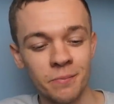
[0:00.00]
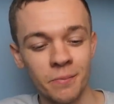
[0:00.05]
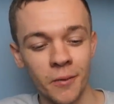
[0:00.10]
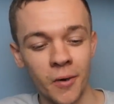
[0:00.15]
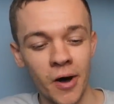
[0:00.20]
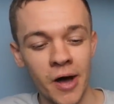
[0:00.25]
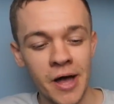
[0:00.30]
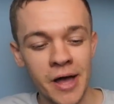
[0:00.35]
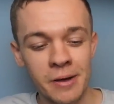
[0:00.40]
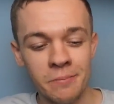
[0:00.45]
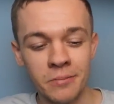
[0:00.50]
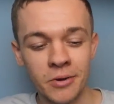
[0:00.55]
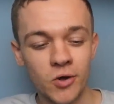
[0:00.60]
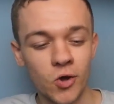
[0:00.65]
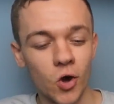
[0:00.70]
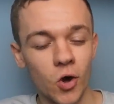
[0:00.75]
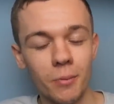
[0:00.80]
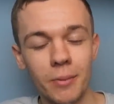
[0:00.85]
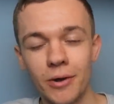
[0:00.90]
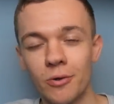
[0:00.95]
But
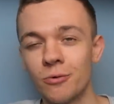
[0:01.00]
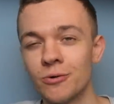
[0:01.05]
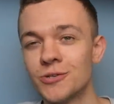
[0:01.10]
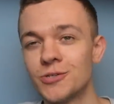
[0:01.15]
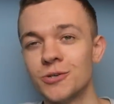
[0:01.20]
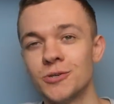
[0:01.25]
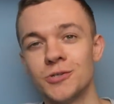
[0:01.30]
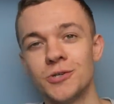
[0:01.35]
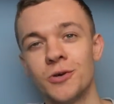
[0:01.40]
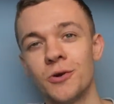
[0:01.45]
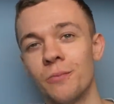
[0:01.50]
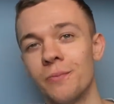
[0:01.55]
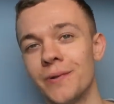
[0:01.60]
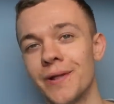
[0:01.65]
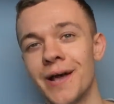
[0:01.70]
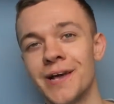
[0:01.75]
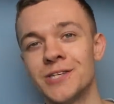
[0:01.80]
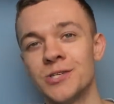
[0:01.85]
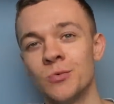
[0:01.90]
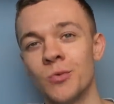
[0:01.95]
McCormack was such a good
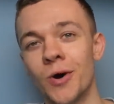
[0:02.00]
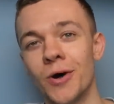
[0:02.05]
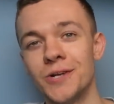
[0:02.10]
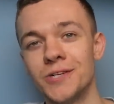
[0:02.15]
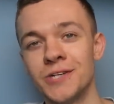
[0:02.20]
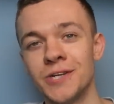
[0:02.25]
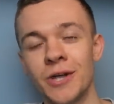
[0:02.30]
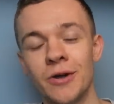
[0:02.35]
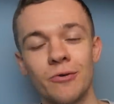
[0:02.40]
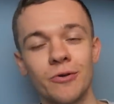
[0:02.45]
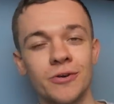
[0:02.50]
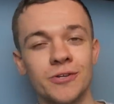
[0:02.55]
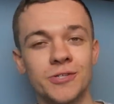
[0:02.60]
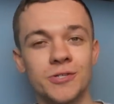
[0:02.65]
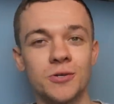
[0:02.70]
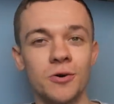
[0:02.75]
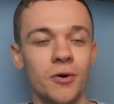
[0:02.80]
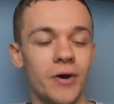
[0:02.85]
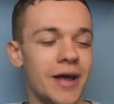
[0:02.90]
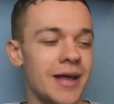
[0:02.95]
player to watch, you know, could
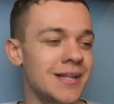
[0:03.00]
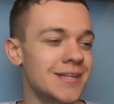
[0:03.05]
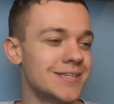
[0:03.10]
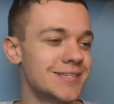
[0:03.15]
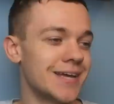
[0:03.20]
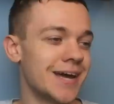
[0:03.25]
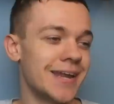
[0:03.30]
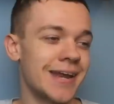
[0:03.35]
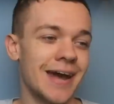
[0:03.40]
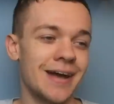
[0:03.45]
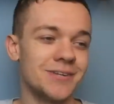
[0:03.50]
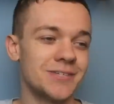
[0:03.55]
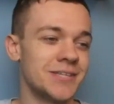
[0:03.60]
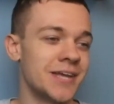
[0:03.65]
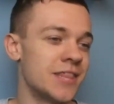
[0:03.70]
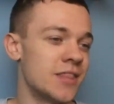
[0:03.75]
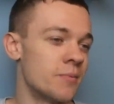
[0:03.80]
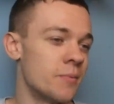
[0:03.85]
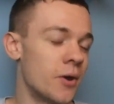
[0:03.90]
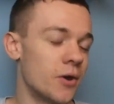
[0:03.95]
score inside,
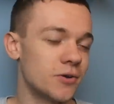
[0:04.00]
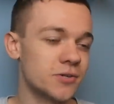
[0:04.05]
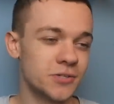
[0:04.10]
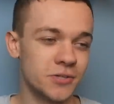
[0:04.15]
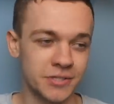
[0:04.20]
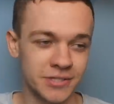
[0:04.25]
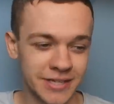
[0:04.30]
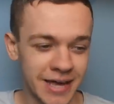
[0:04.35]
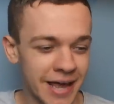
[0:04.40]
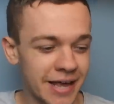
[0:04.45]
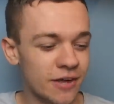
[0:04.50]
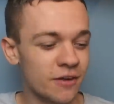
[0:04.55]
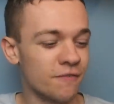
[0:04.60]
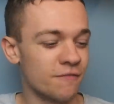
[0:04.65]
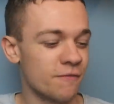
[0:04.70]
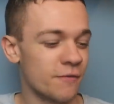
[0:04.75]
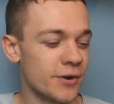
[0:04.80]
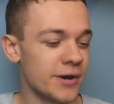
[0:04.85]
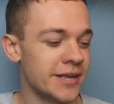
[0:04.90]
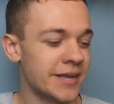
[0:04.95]
outside the box, could take a
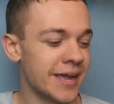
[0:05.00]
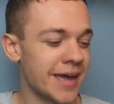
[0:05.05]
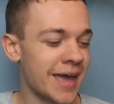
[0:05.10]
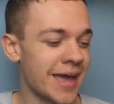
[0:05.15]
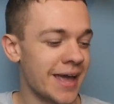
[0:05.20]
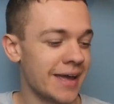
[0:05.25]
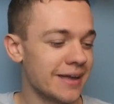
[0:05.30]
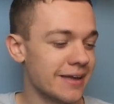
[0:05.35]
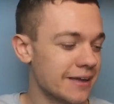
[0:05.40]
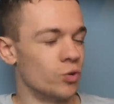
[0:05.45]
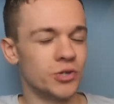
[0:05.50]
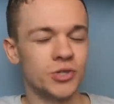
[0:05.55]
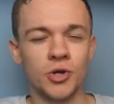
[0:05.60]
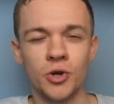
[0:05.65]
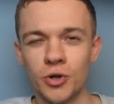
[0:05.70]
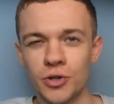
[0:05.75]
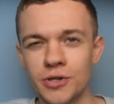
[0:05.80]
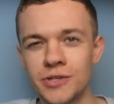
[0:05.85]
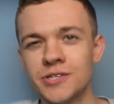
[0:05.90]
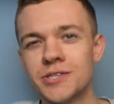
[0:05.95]
free kick, was
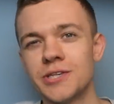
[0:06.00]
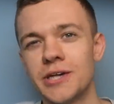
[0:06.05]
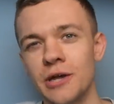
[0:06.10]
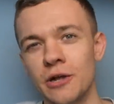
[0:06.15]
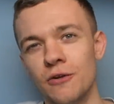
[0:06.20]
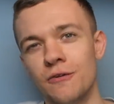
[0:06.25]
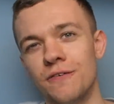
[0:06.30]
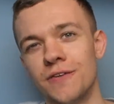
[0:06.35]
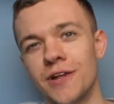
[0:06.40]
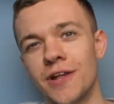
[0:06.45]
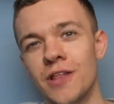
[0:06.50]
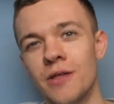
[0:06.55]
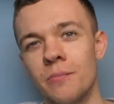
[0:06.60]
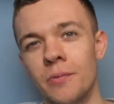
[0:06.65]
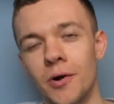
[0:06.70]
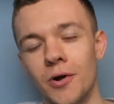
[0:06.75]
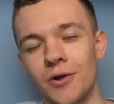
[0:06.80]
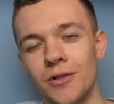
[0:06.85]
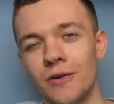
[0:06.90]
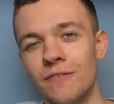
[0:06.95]
good and skillful on the
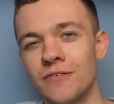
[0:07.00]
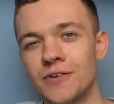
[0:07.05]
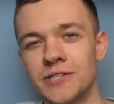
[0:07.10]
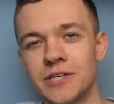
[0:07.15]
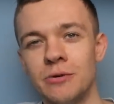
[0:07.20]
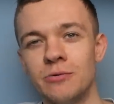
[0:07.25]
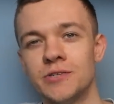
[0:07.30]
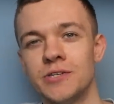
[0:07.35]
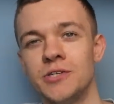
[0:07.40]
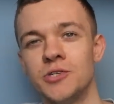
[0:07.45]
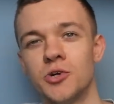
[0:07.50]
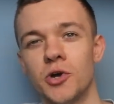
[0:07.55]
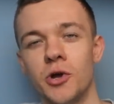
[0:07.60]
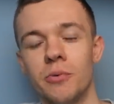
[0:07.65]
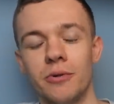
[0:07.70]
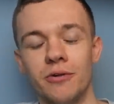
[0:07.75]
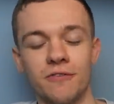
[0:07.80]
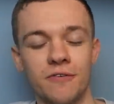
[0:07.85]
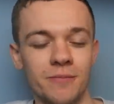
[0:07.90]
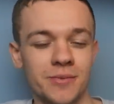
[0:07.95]
ball, and obviously was
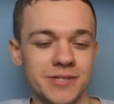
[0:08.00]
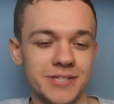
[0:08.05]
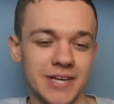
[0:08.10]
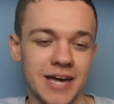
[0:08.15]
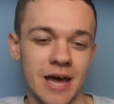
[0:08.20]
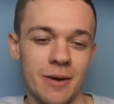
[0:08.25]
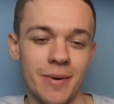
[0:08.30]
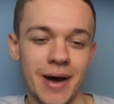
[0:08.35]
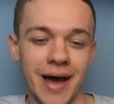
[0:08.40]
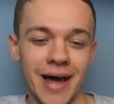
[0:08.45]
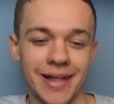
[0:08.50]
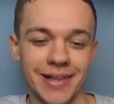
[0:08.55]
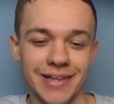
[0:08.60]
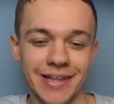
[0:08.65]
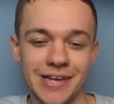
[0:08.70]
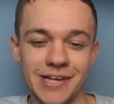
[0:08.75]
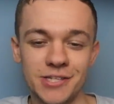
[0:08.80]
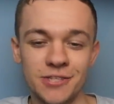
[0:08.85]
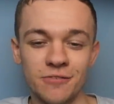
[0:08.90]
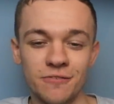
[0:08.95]
enjoyable from his time at
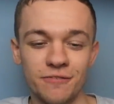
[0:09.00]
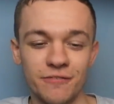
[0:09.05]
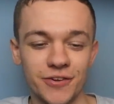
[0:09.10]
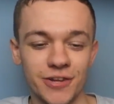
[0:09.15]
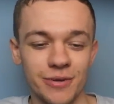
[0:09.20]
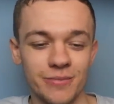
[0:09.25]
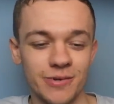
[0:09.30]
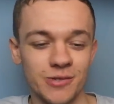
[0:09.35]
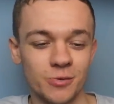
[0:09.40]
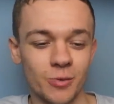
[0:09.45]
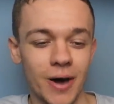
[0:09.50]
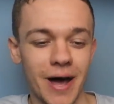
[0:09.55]
Leeds and Fulham as